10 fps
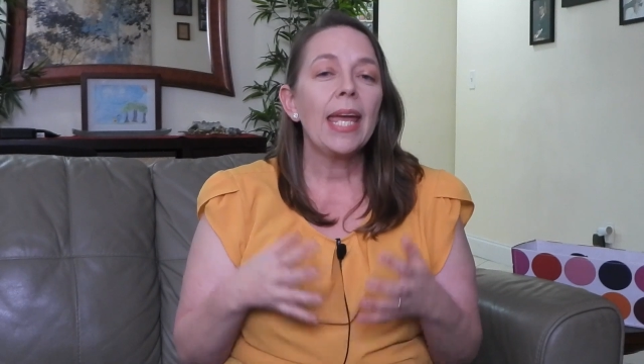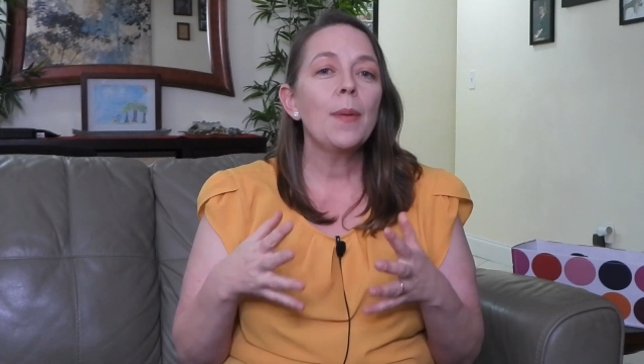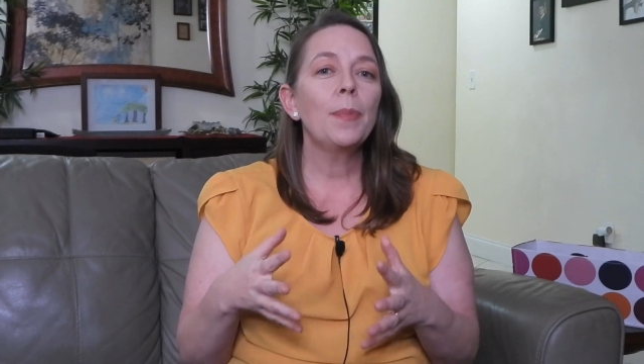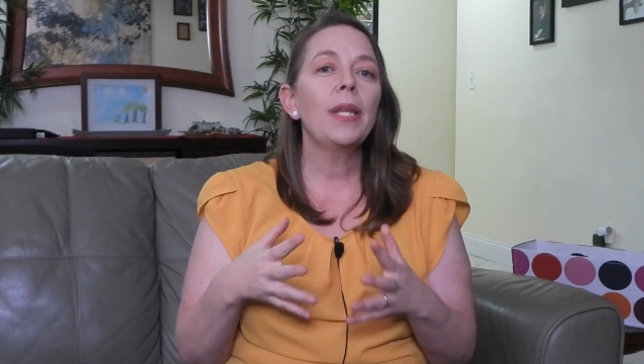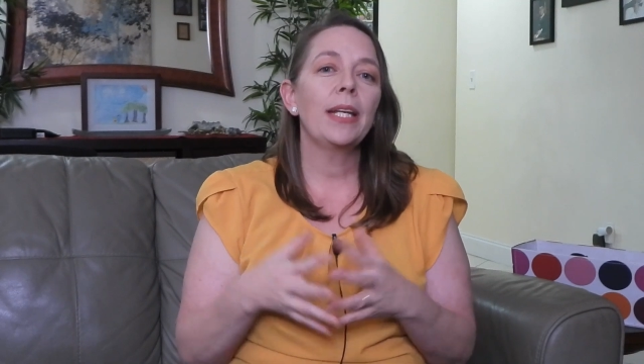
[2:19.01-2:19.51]

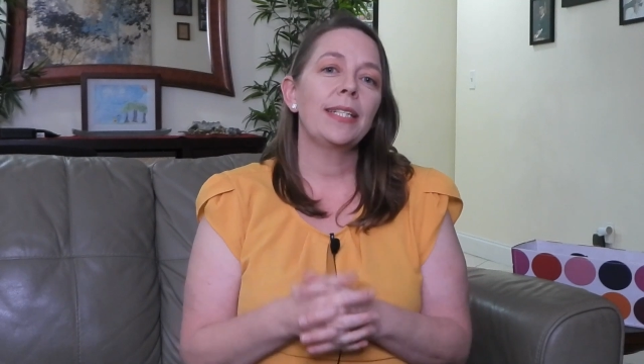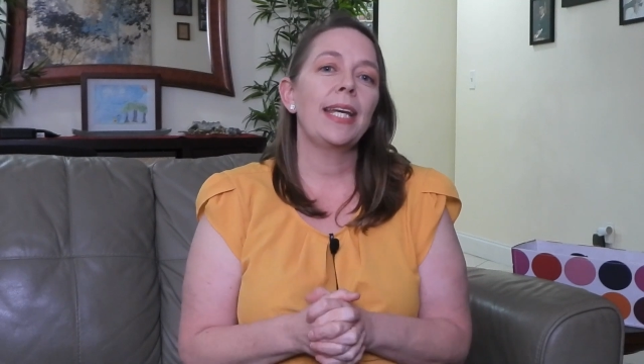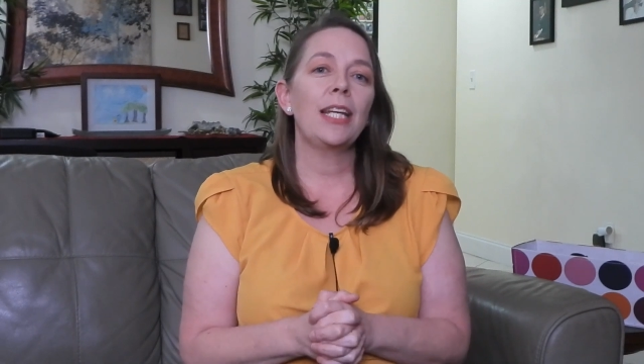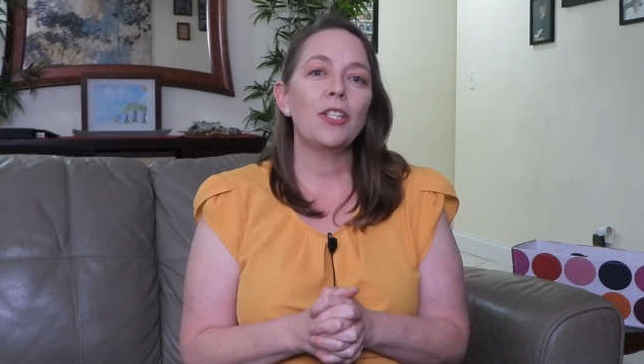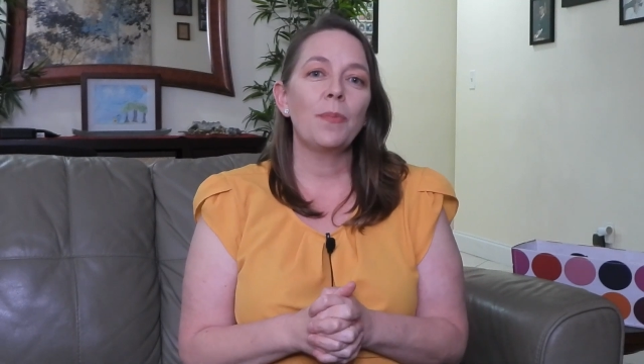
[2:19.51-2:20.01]

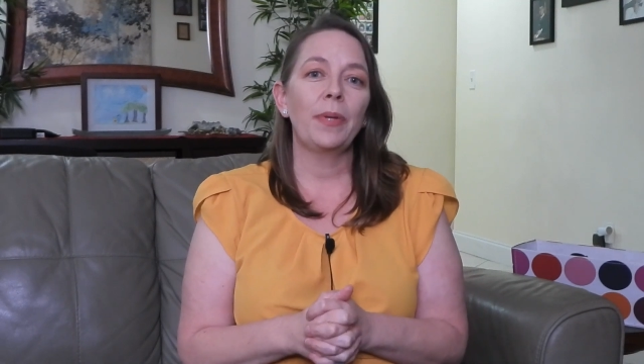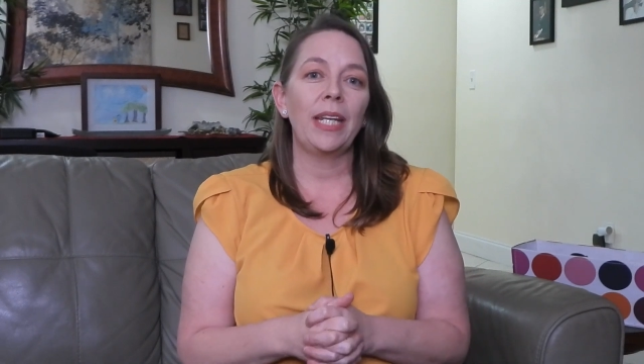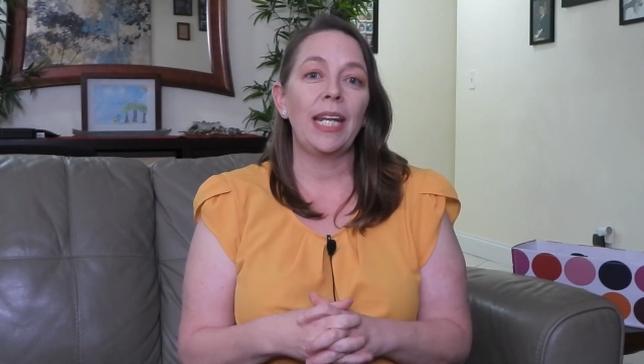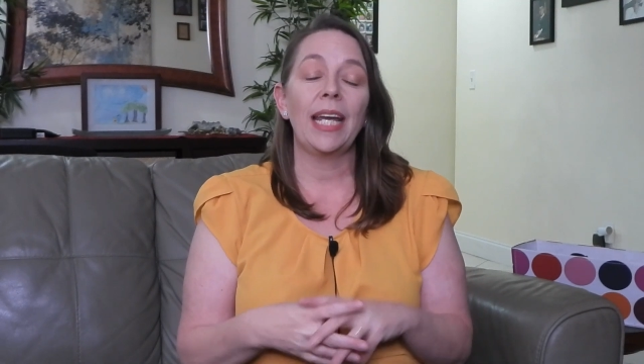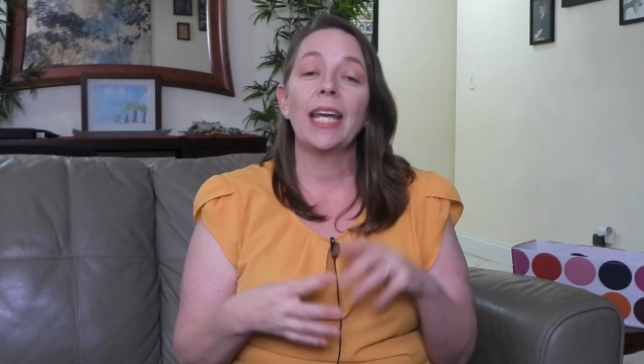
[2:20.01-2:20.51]
Implantation
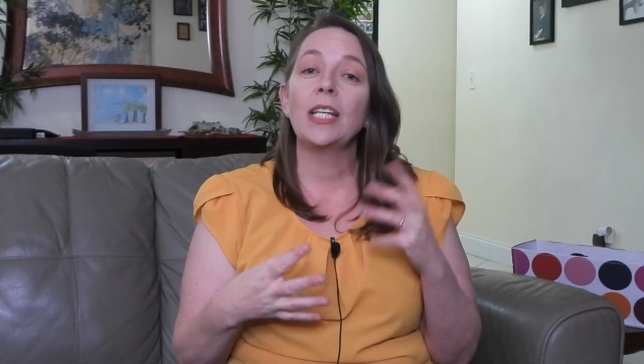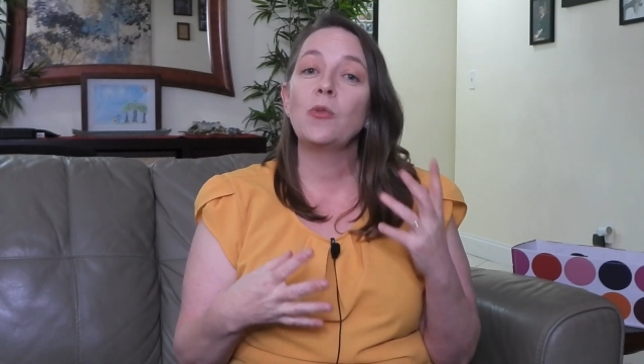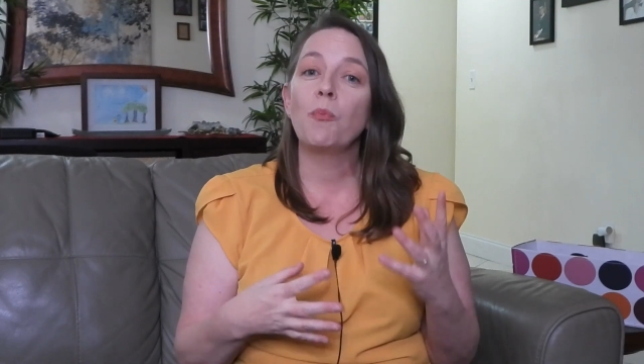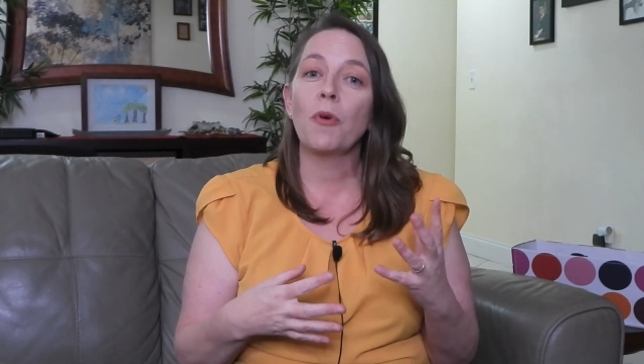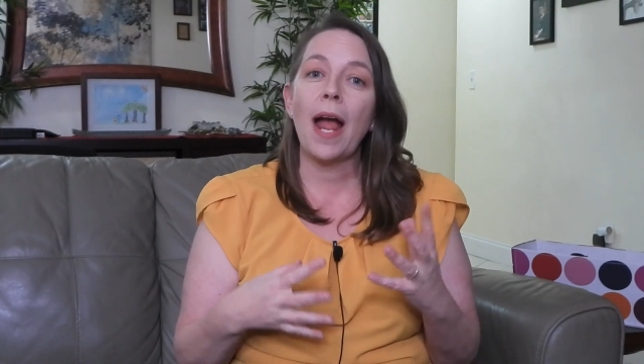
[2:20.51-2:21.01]
bleeding
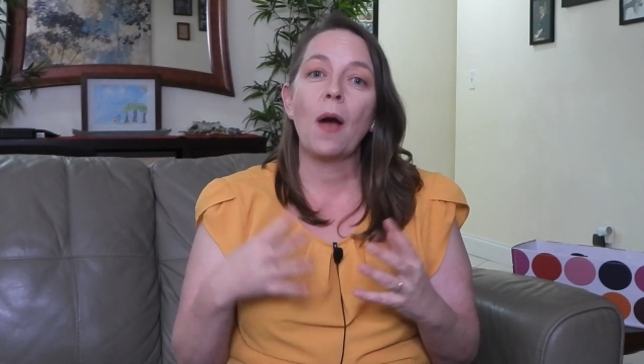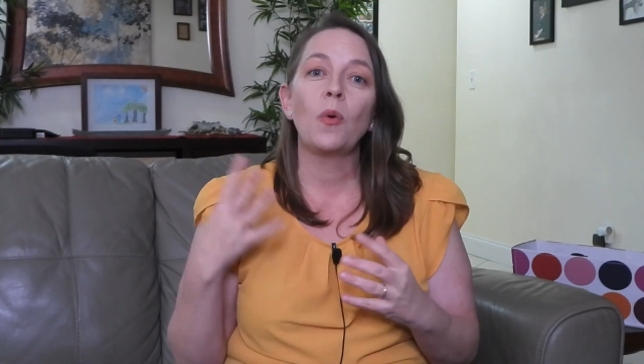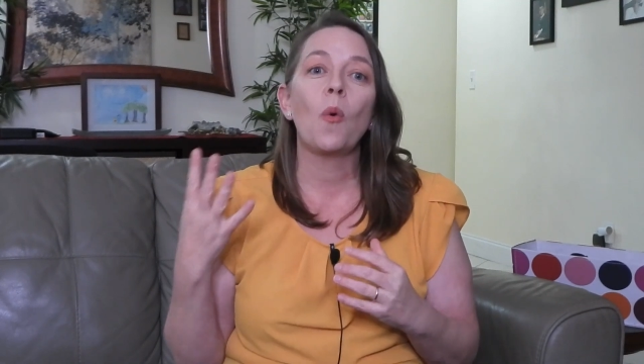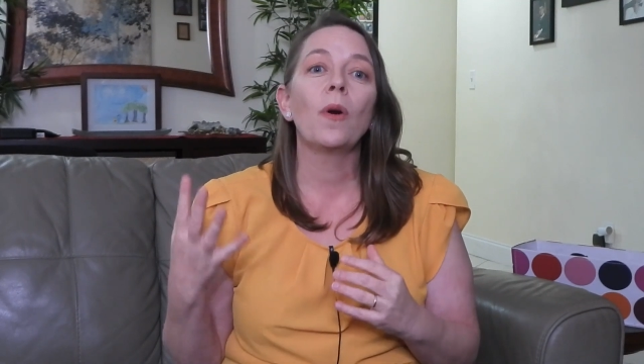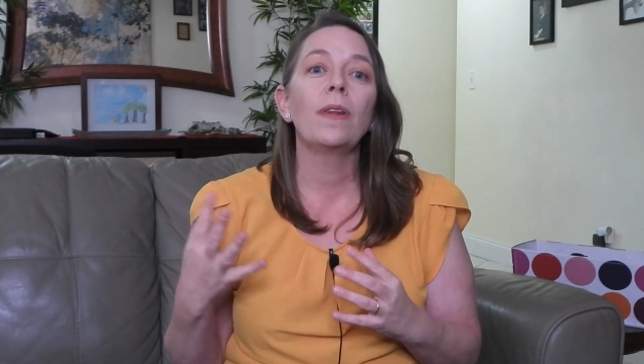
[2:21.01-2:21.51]
is
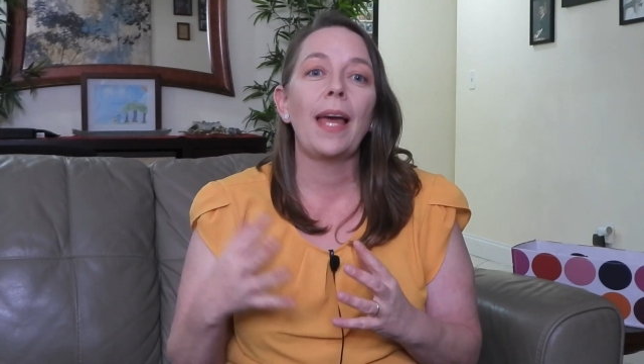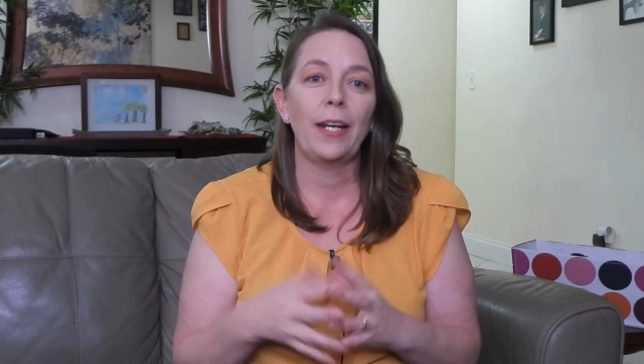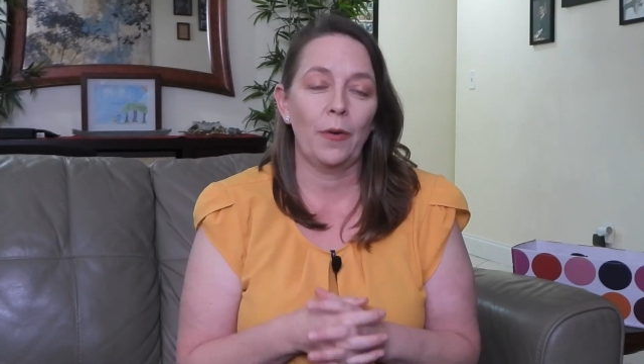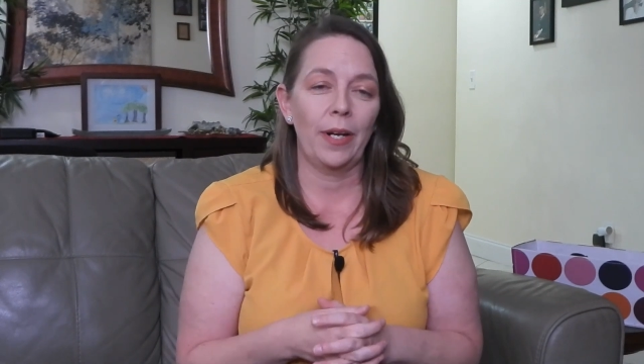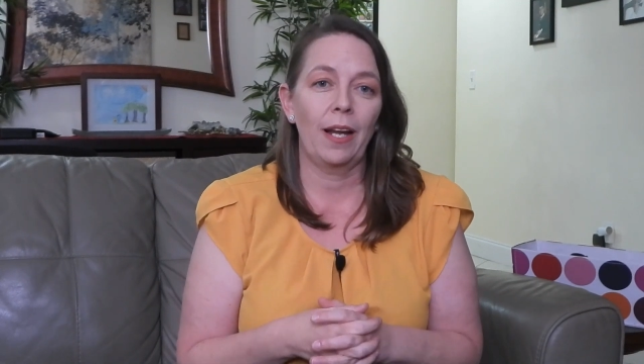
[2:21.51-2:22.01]
brown or
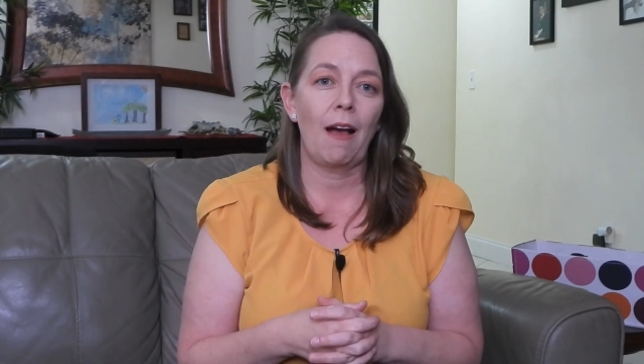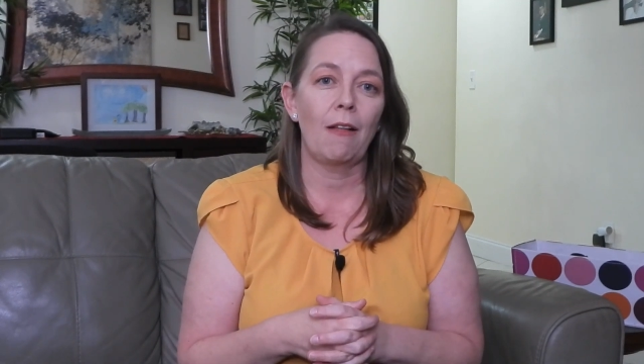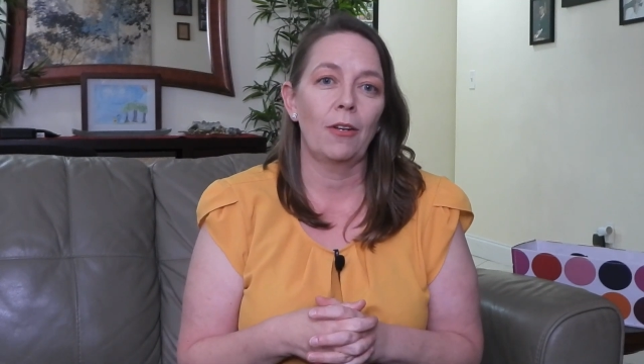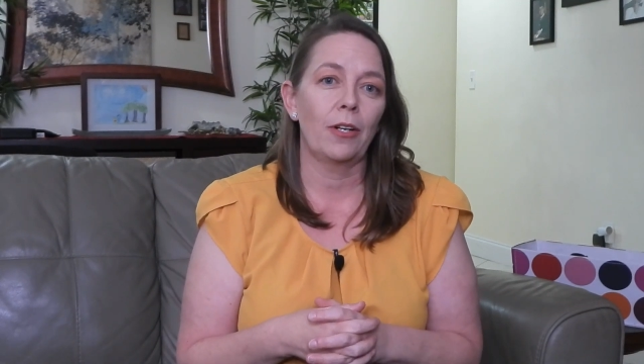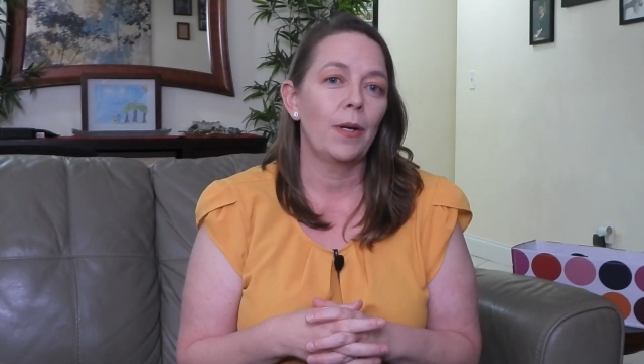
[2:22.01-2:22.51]
lighter in
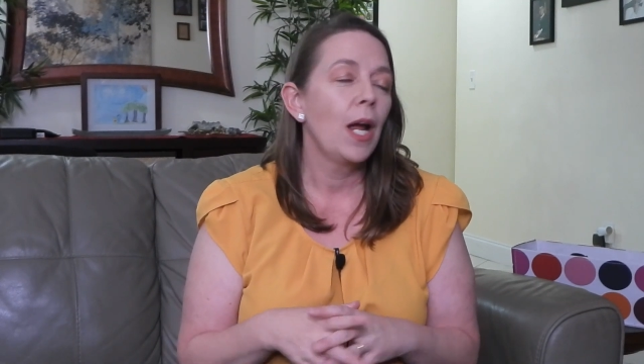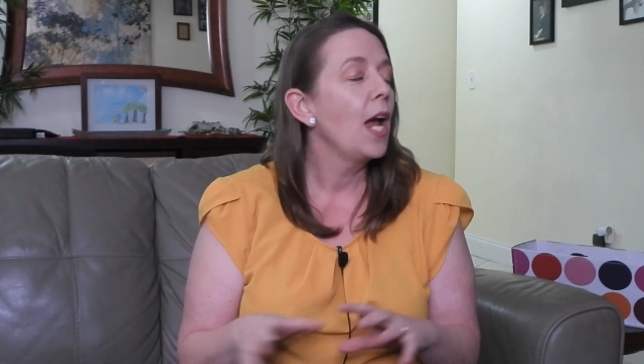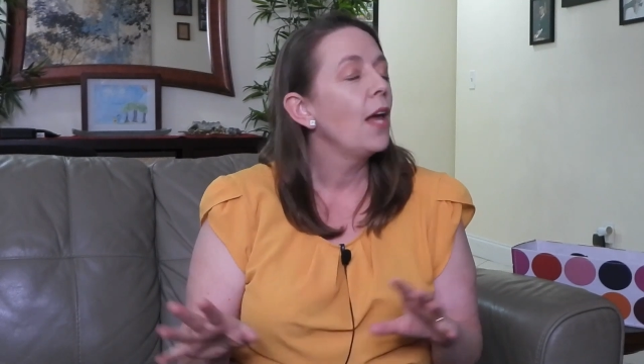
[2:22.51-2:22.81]
color.